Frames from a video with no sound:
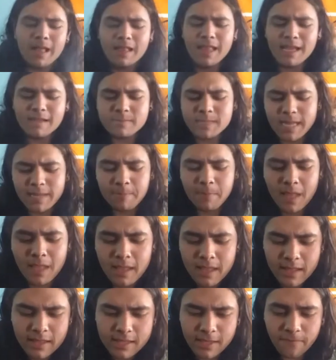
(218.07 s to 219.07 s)
Like I'm saying,
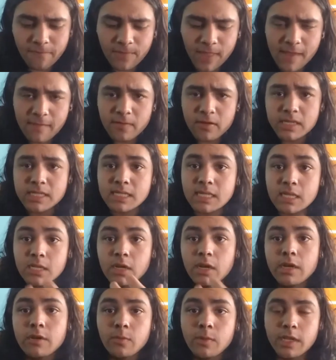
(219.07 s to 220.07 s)
the flavor is
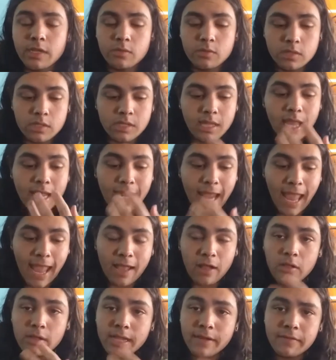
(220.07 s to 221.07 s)
good when you
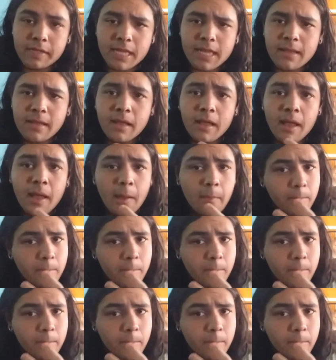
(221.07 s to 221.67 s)
inhale and everything,